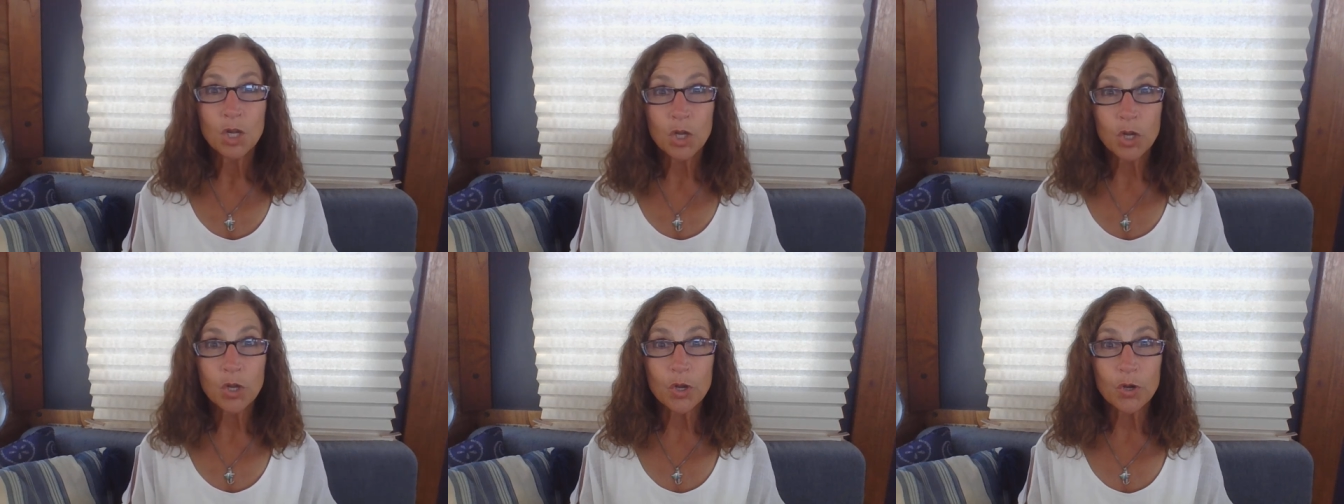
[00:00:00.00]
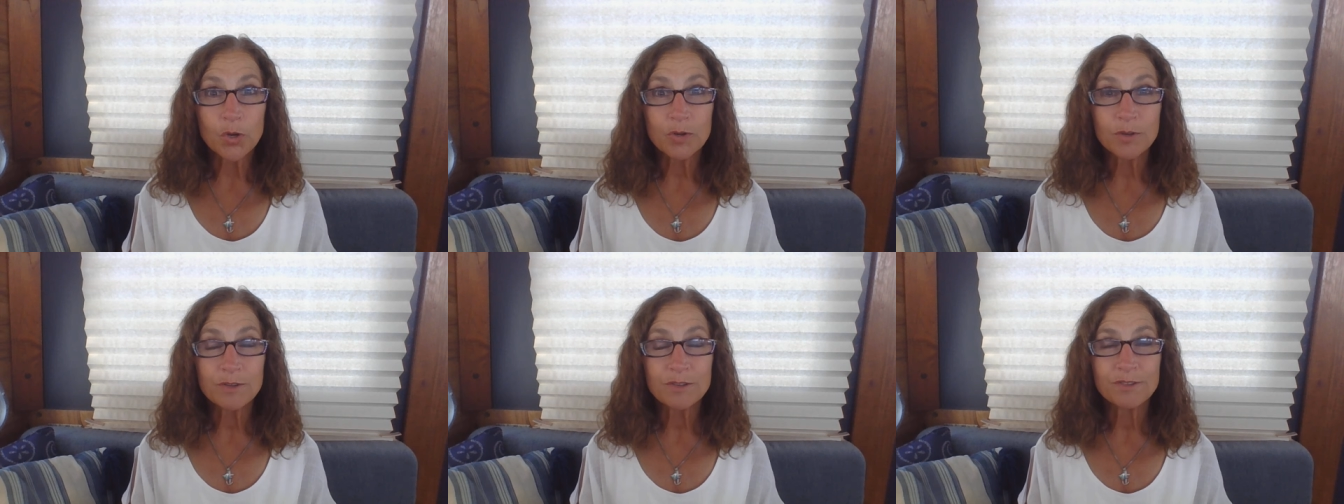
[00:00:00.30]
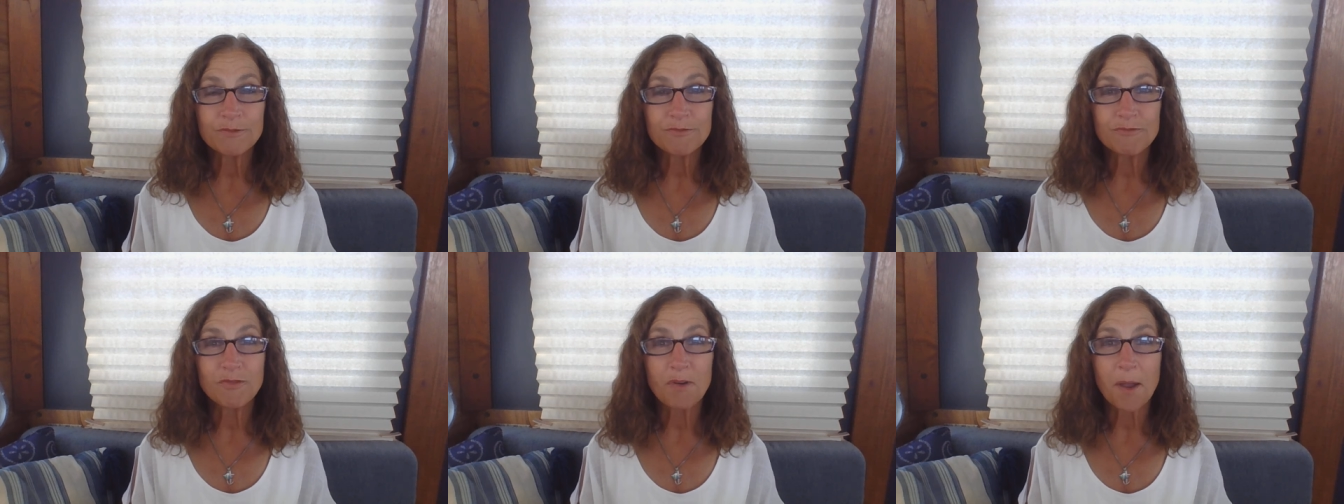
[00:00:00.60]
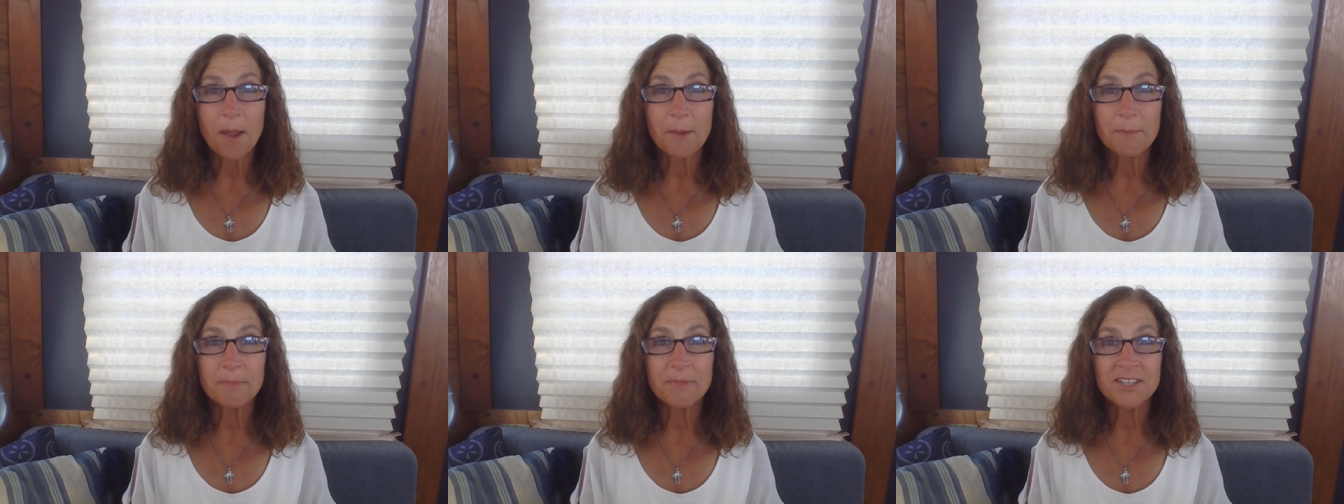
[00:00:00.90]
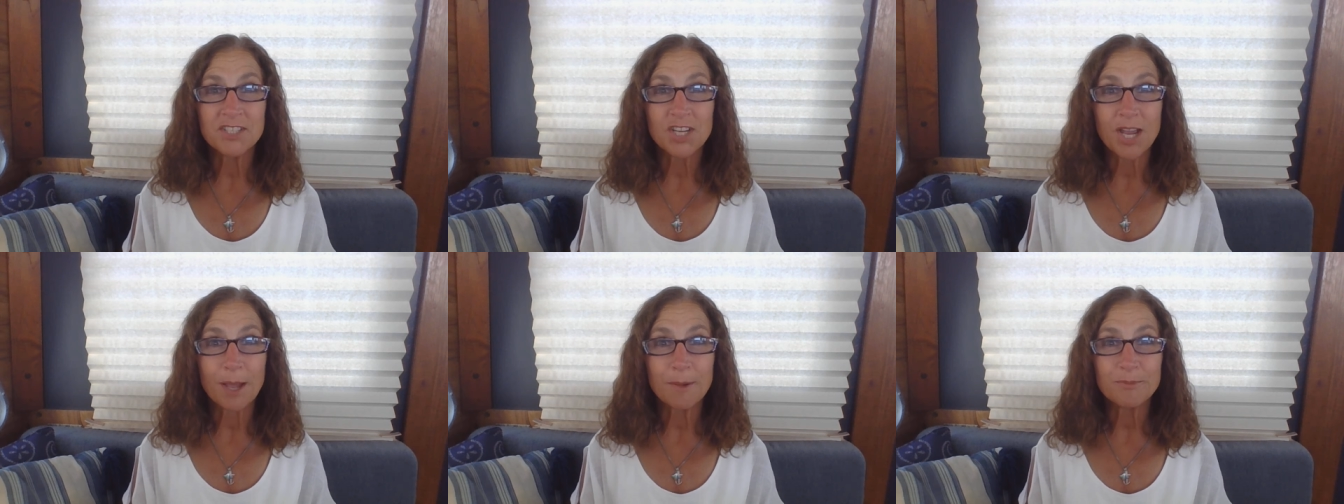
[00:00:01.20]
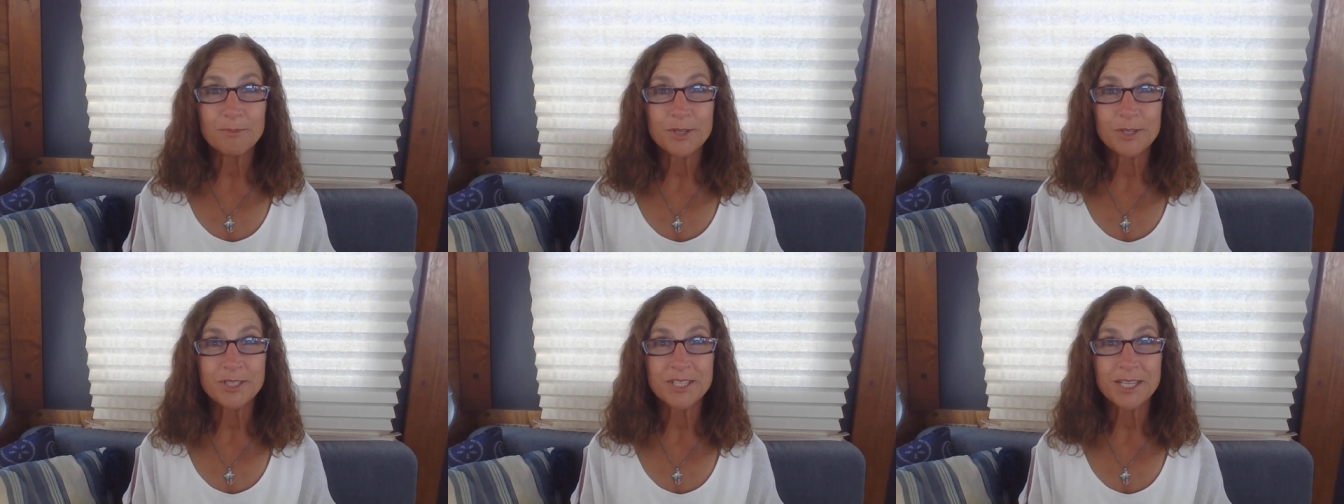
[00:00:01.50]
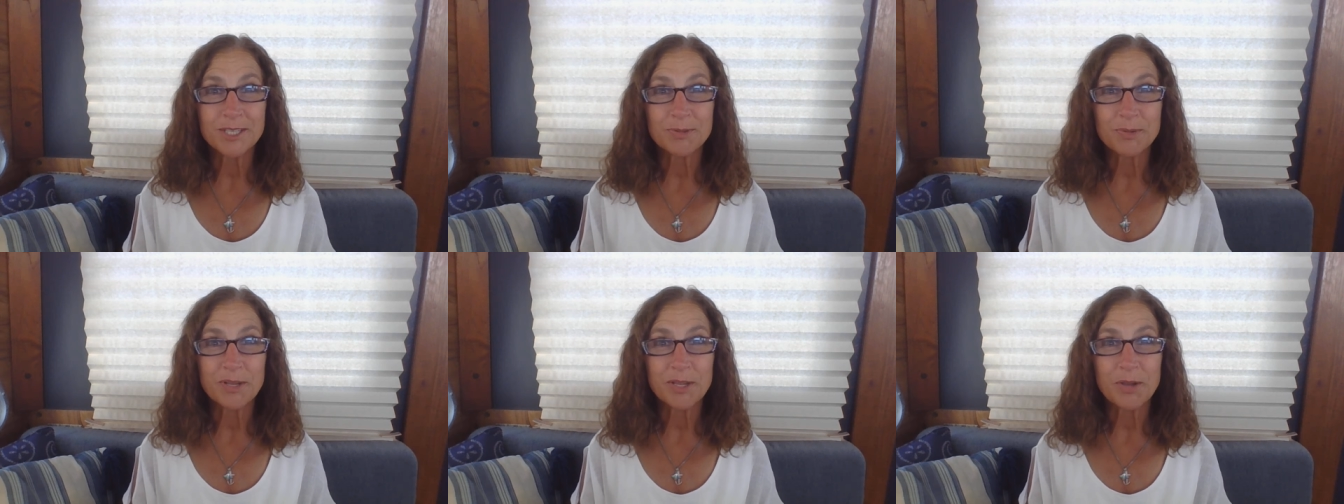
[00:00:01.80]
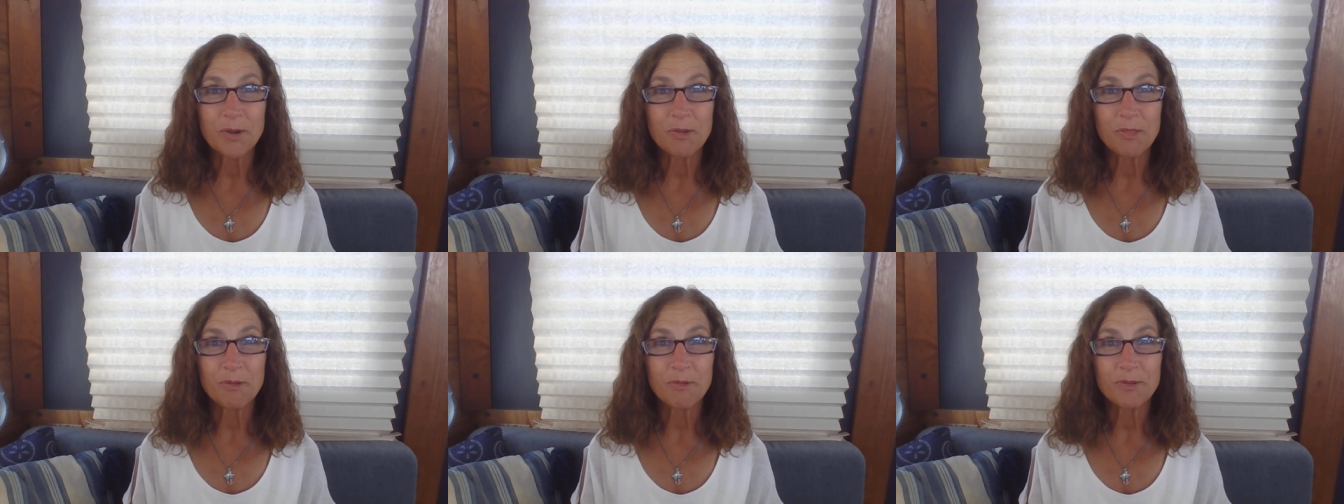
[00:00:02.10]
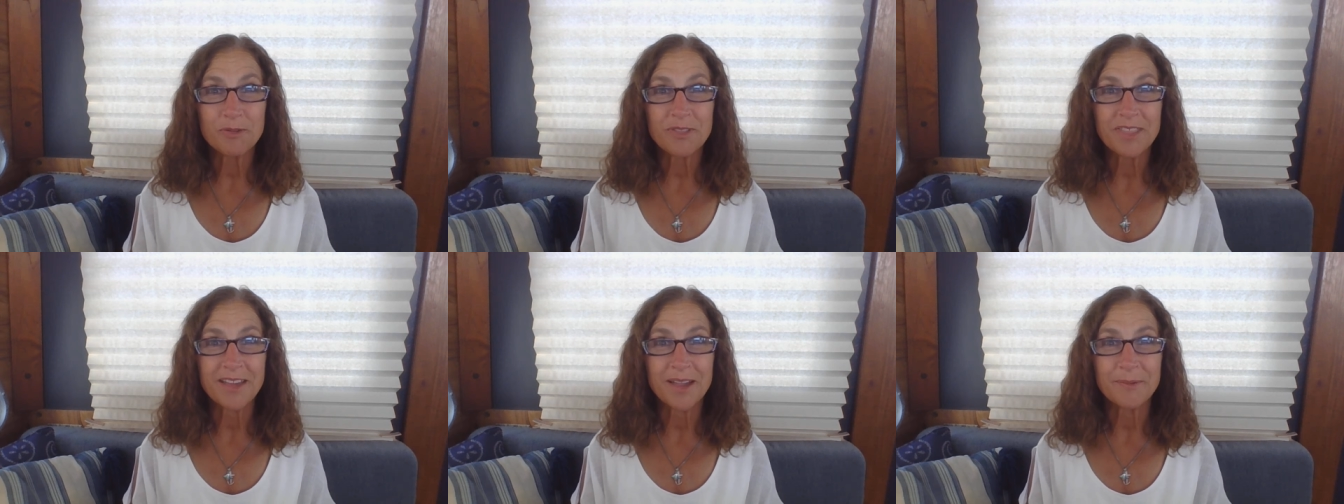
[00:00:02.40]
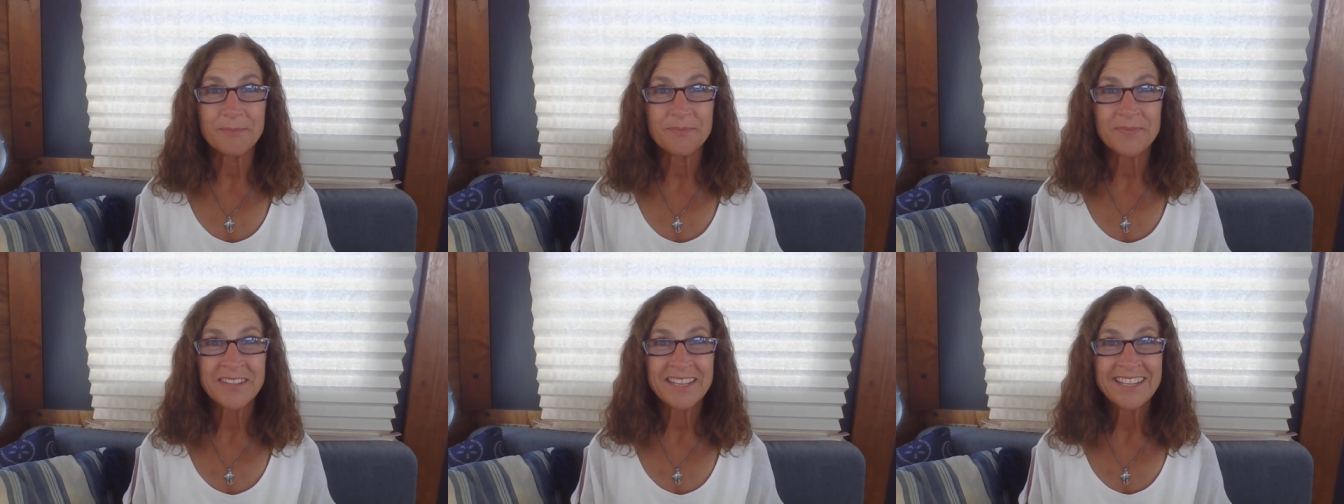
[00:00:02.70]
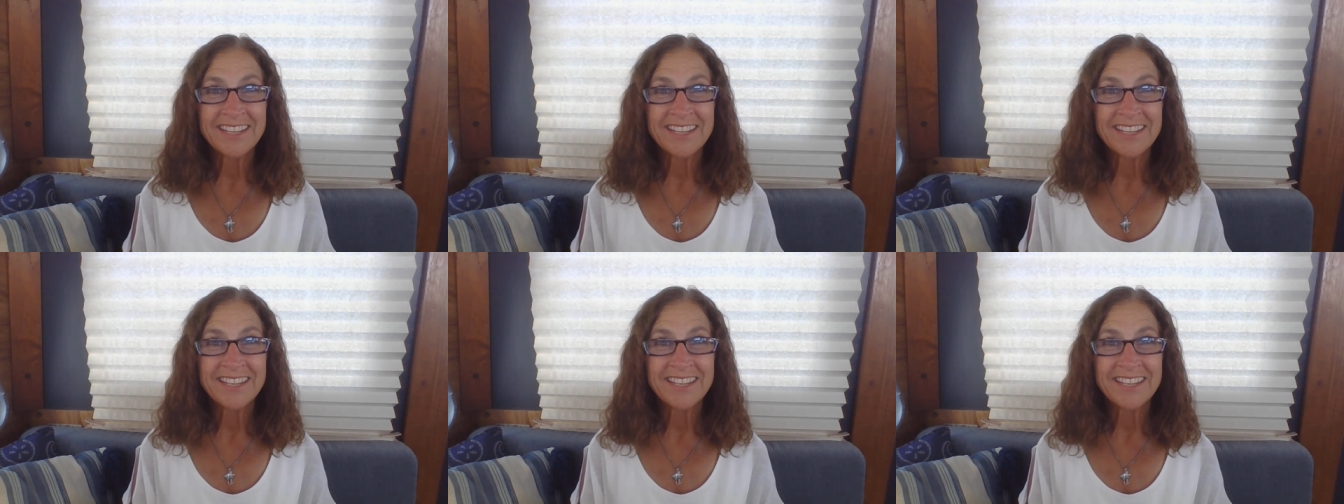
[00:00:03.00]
learned from the chapters as we go through them.